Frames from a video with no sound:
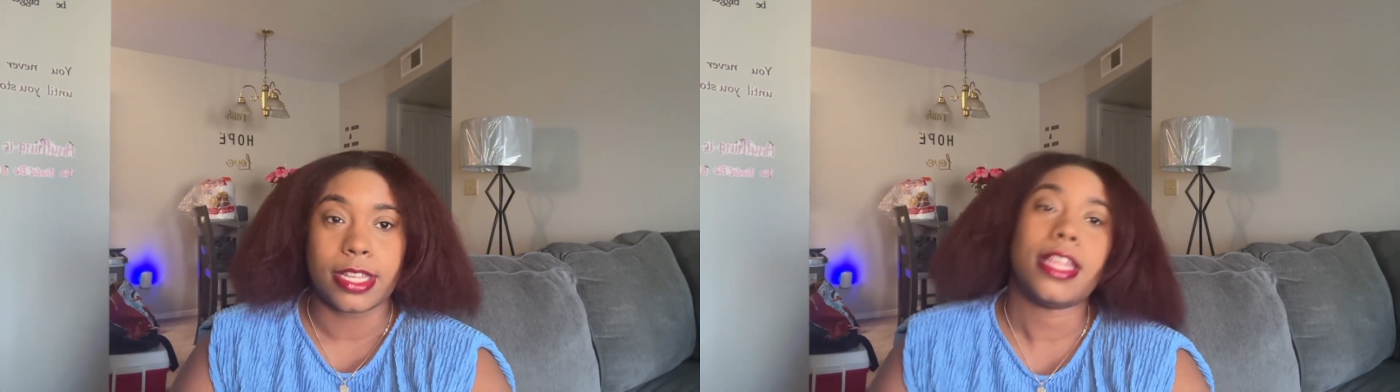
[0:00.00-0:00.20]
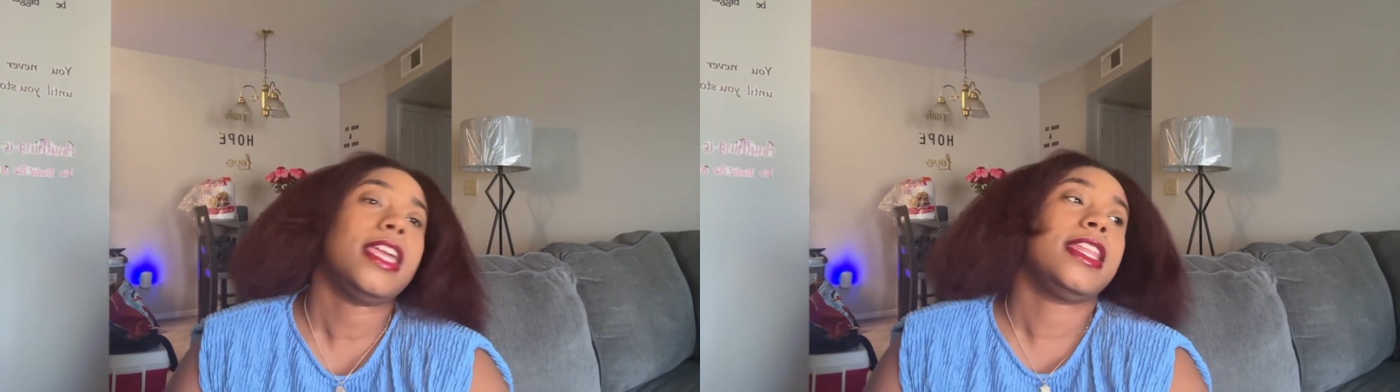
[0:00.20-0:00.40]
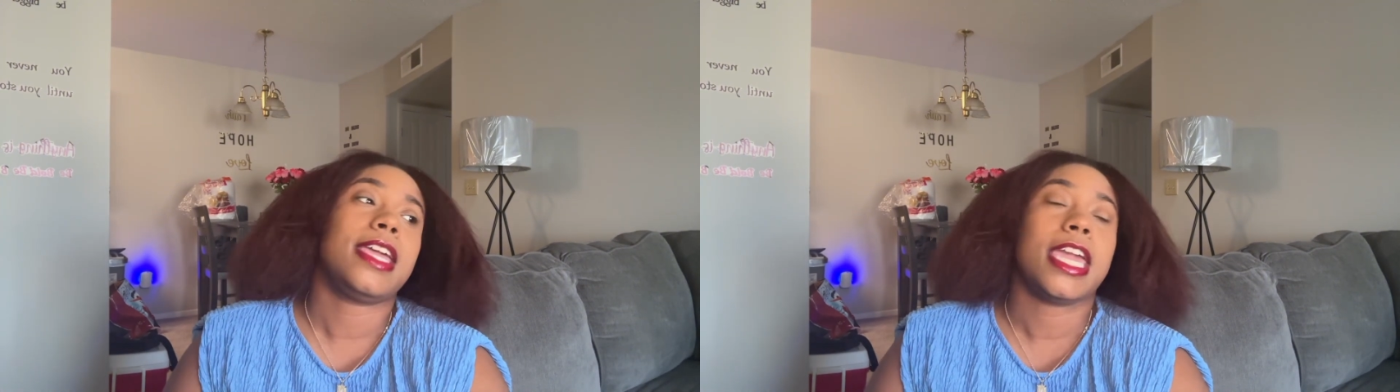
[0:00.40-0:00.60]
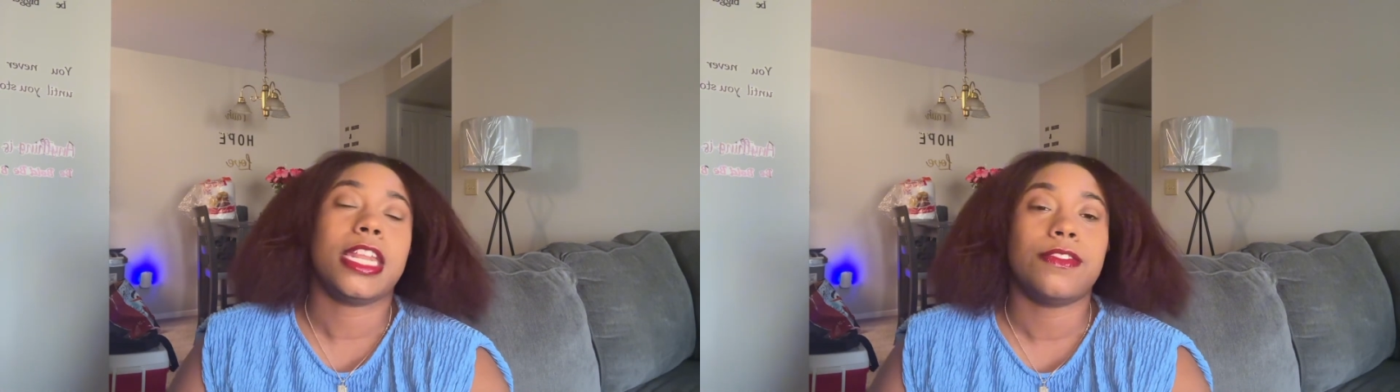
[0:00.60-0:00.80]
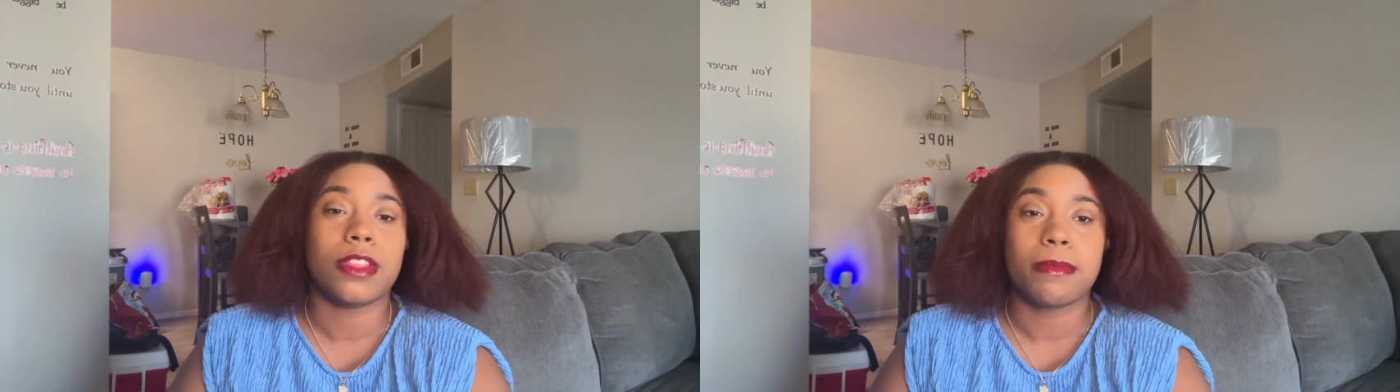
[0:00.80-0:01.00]
In the heat
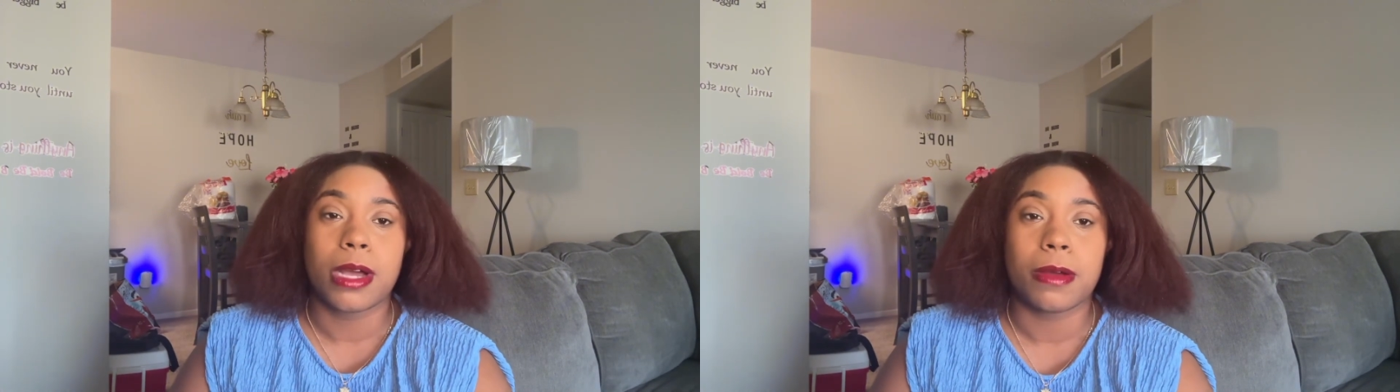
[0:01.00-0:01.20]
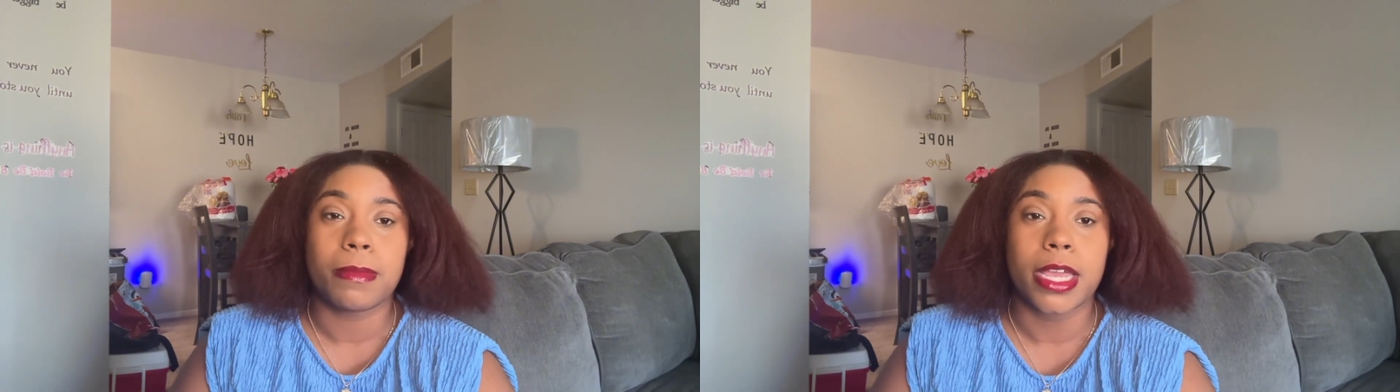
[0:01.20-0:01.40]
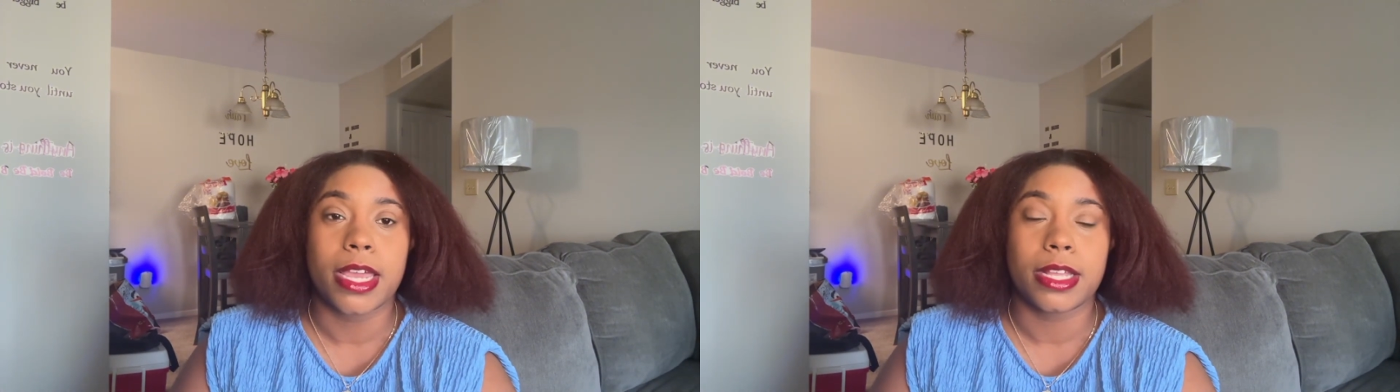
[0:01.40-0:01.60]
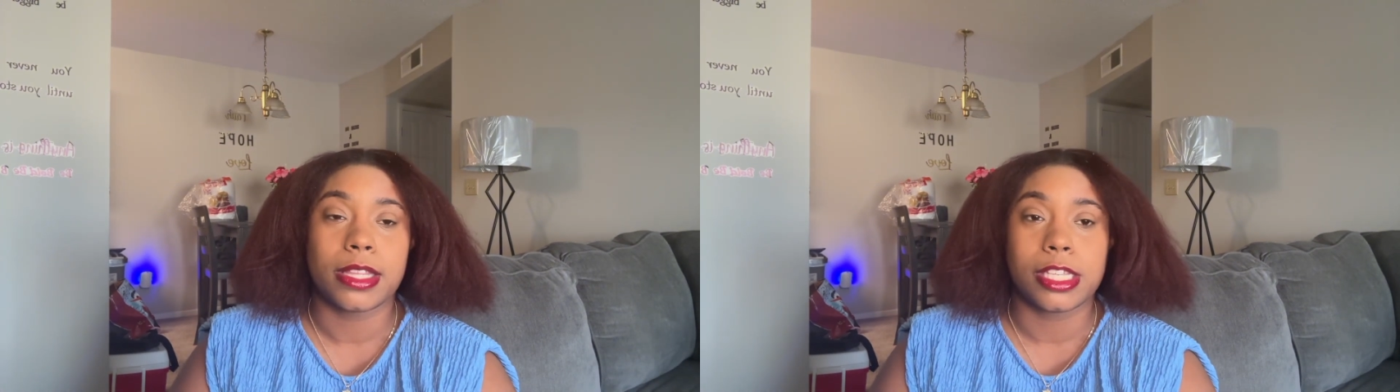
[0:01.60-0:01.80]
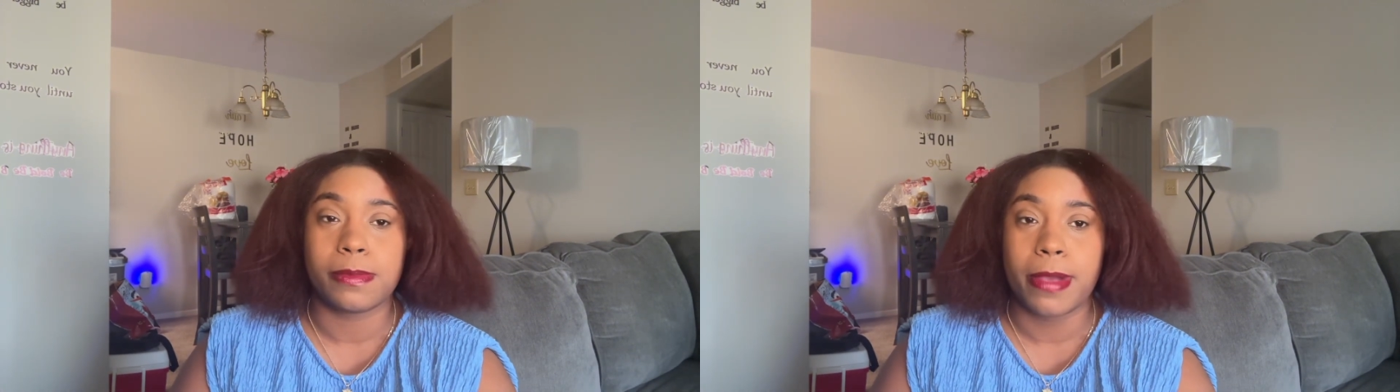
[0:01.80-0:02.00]
of the moment, the
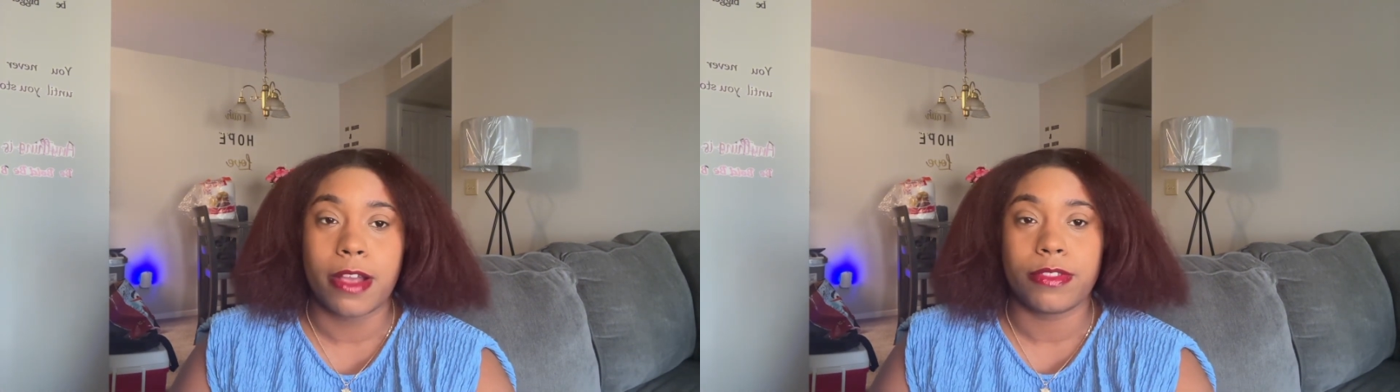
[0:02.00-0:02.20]
spur of